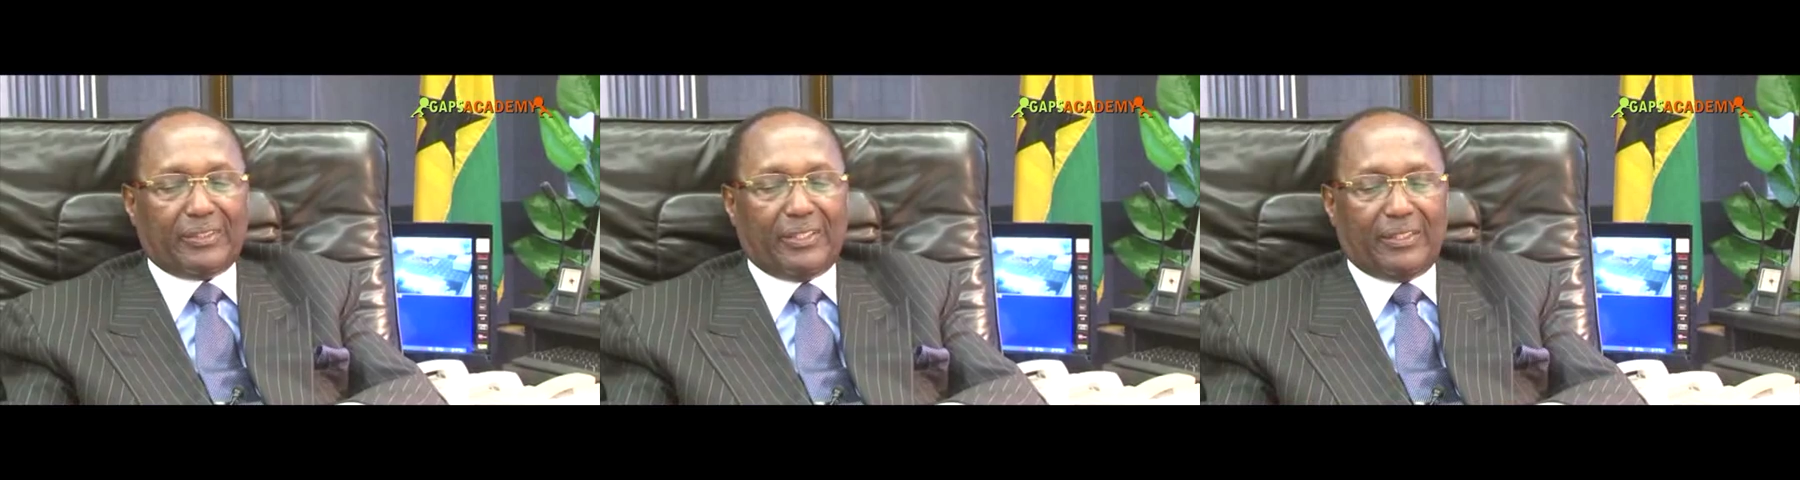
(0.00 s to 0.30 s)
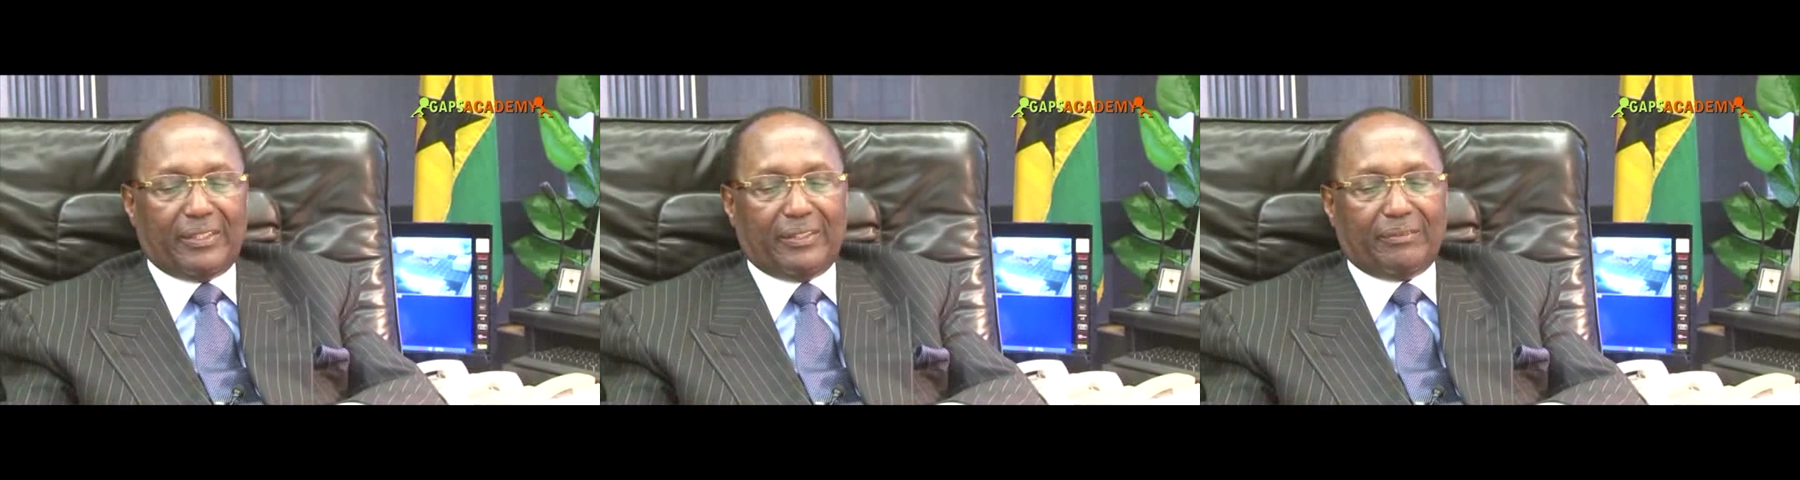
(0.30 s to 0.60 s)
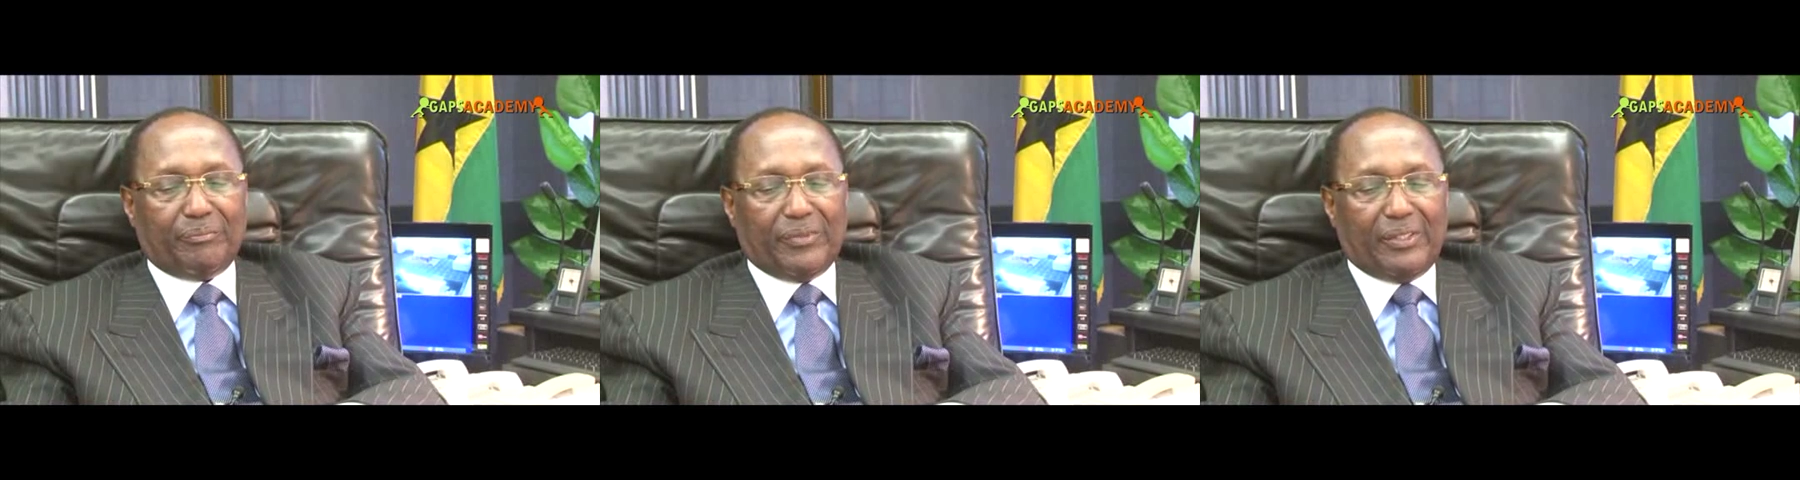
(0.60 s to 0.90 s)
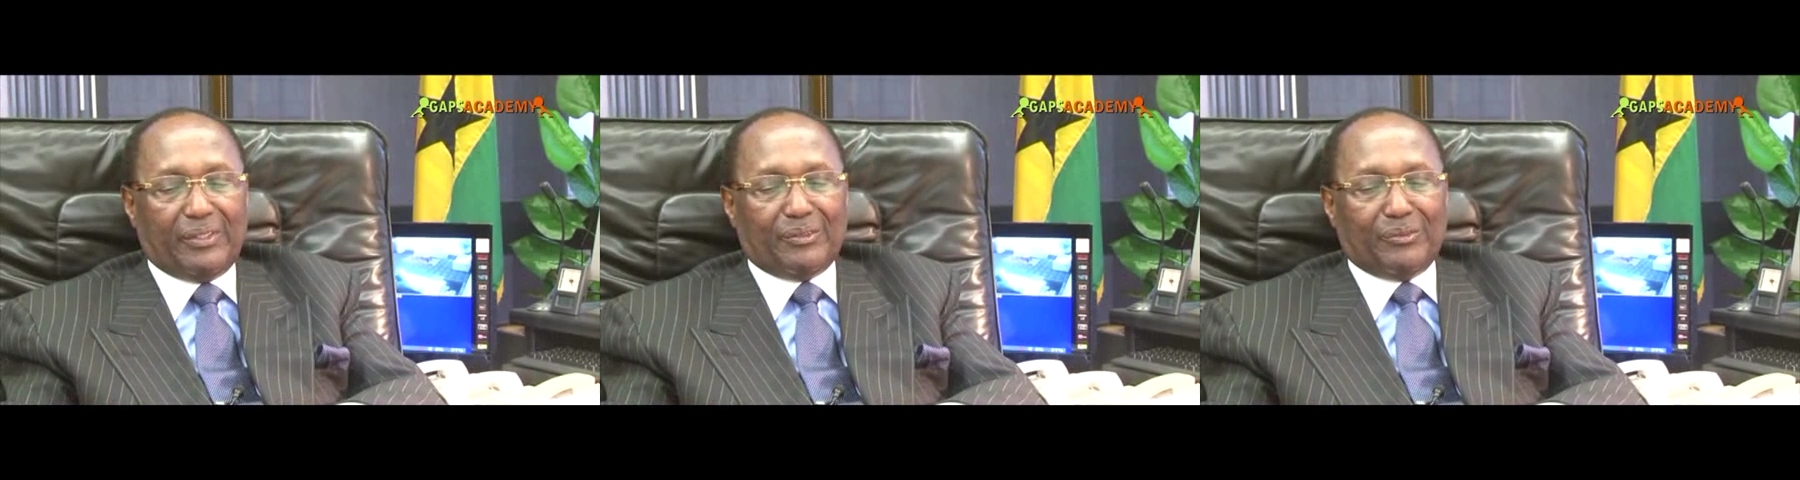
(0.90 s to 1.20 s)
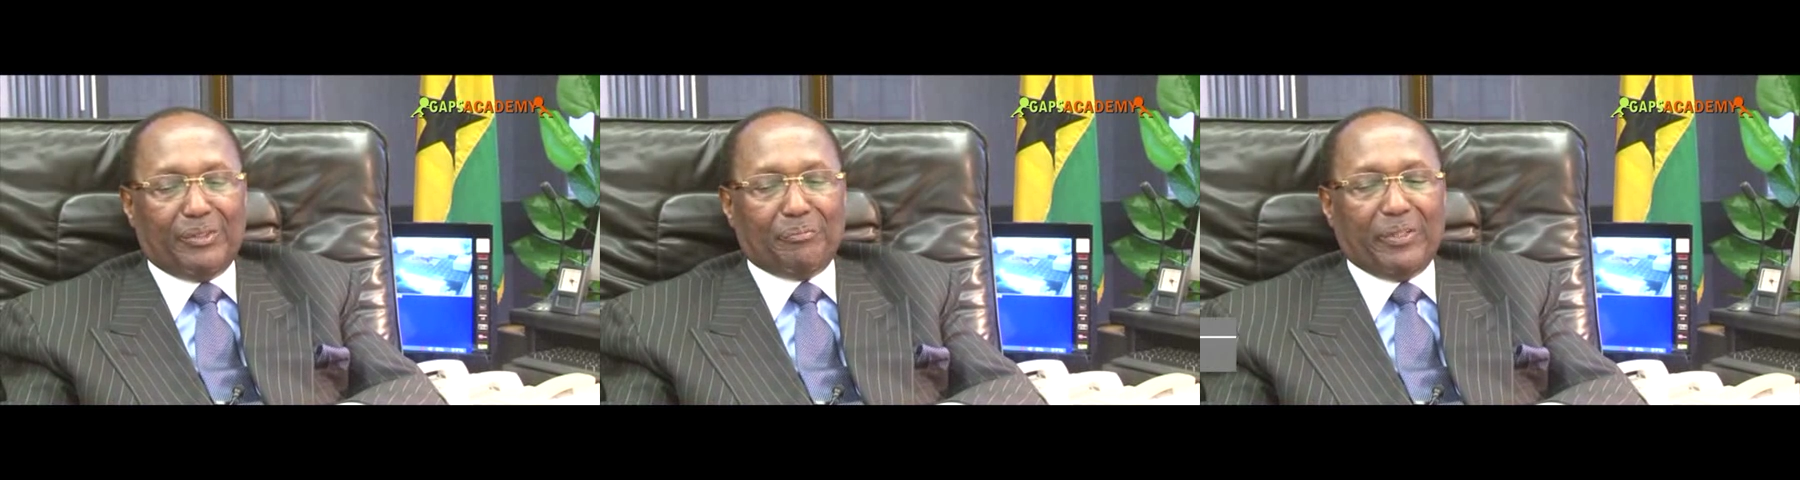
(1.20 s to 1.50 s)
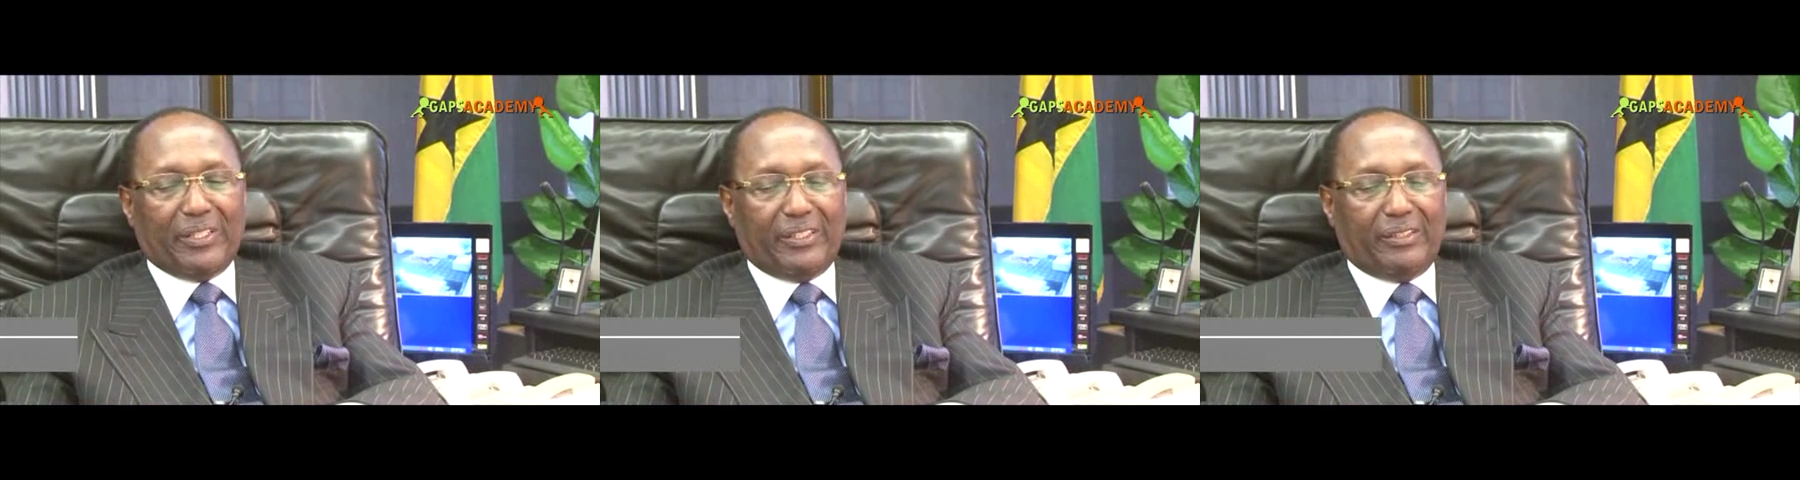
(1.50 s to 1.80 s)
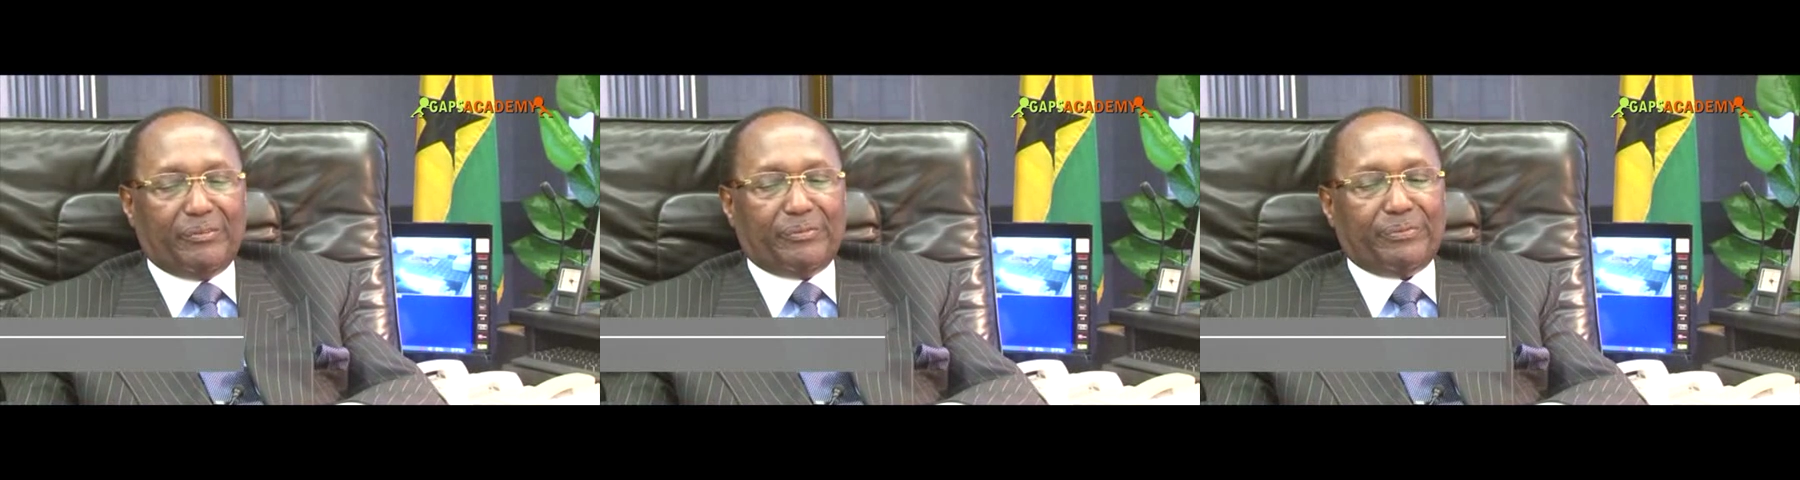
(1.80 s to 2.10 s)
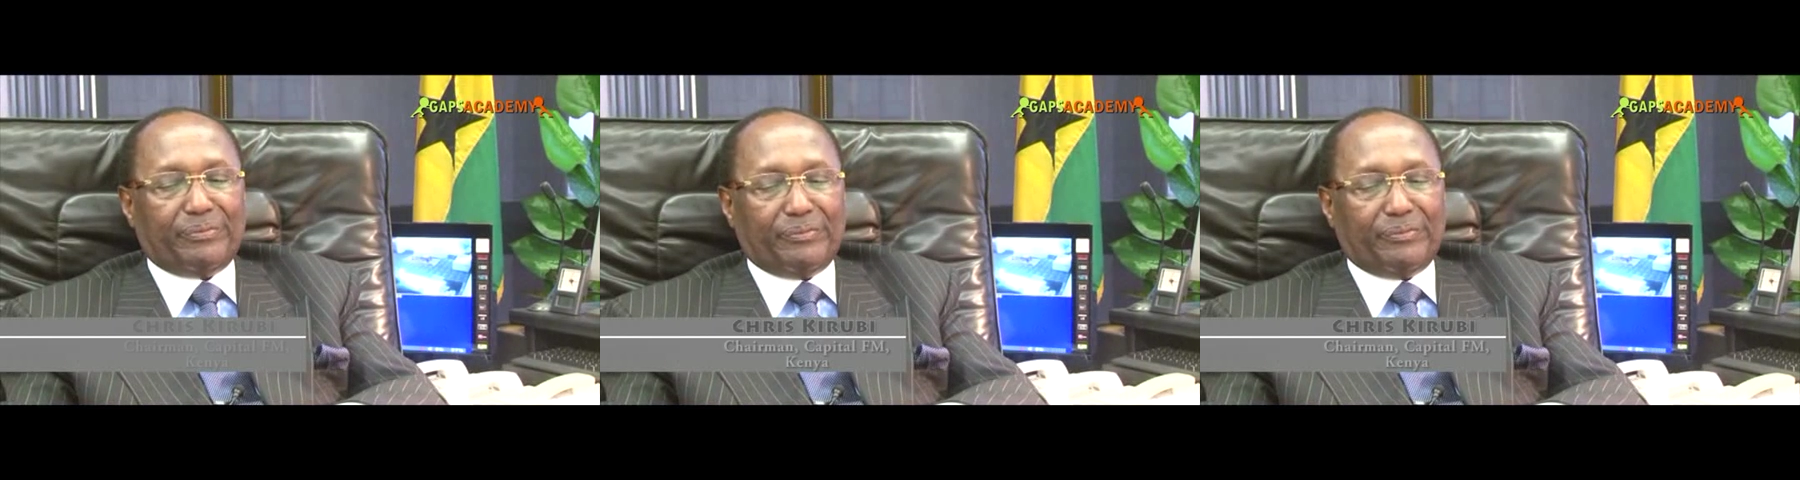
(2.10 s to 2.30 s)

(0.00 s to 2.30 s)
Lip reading: And we believe